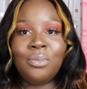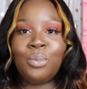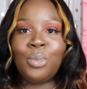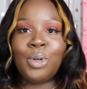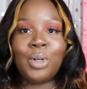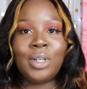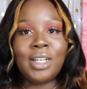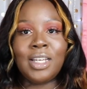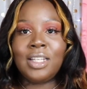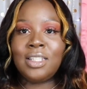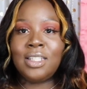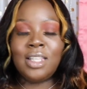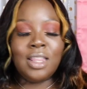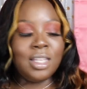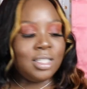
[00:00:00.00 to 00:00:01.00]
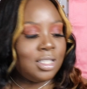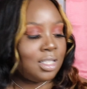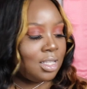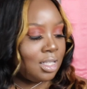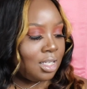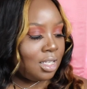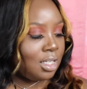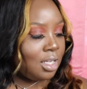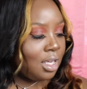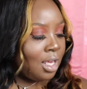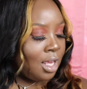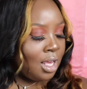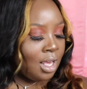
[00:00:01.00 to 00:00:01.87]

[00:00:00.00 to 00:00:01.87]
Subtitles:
we're going to get into this look.